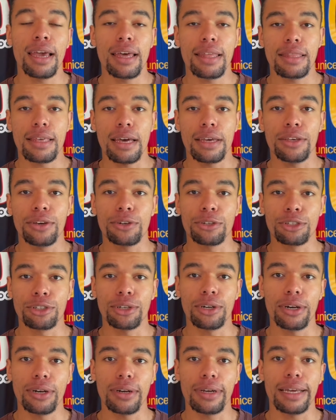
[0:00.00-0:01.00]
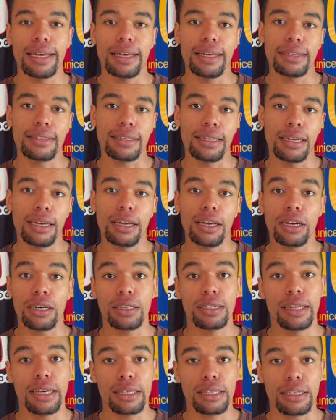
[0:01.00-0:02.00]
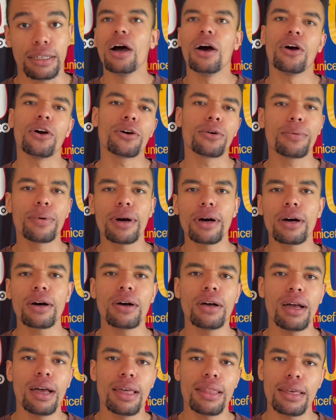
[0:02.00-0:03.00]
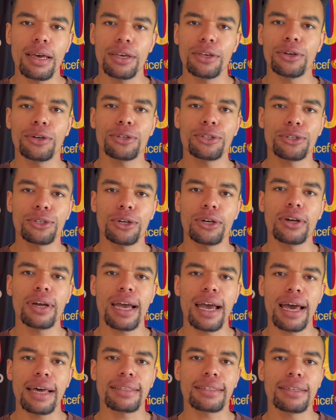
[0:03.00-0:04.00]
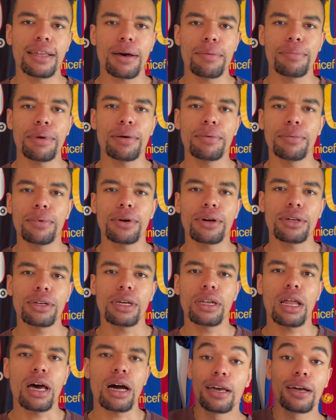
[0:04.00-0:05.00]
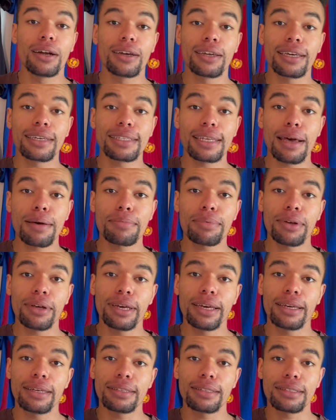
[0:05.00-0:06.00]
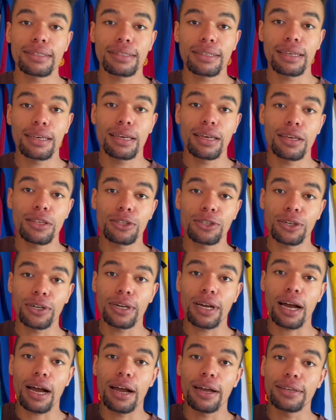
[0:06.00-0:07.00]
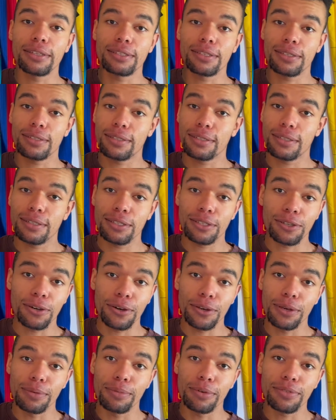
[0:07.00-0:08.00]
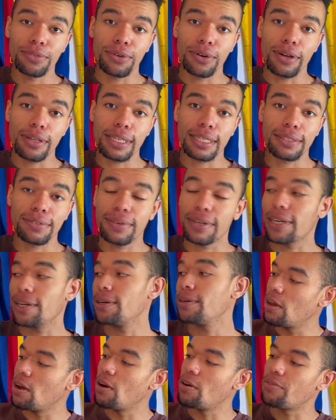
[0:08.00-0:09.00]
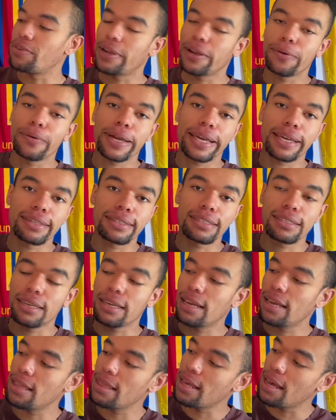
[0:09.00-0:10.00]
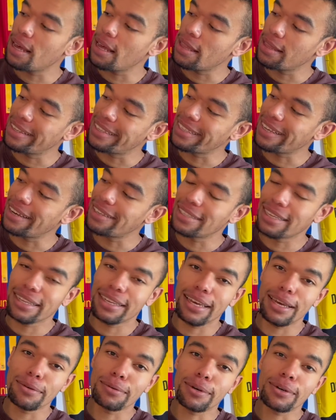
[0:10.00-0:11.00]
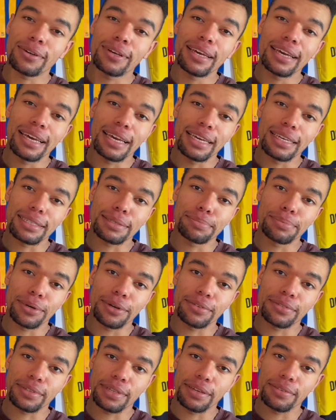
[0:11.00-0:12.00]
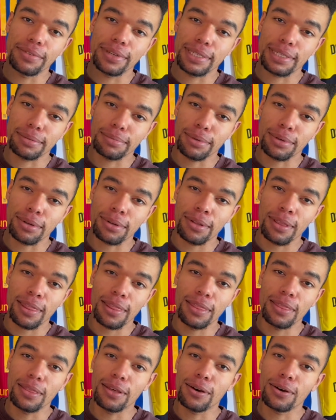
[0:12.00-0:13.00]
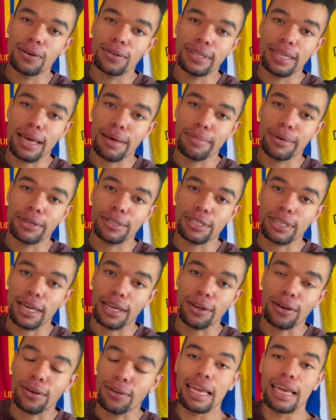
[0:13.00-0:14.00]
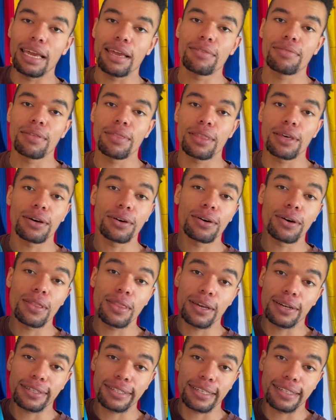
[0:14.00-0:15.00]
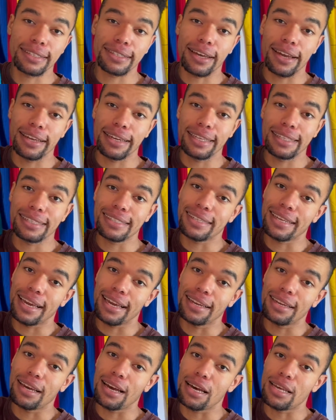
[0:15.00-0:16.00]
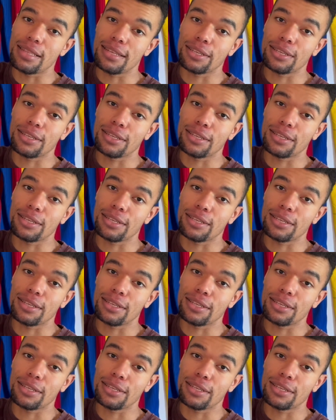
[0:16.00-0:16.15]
that your shirt is in a good condition, or well, that your shirt has not been worn a lot. A good example is the shirt I just showed you before in this video. Over here we can see that the sizing label is perfectly visible, no damage at all, even though there's a tiny stain on the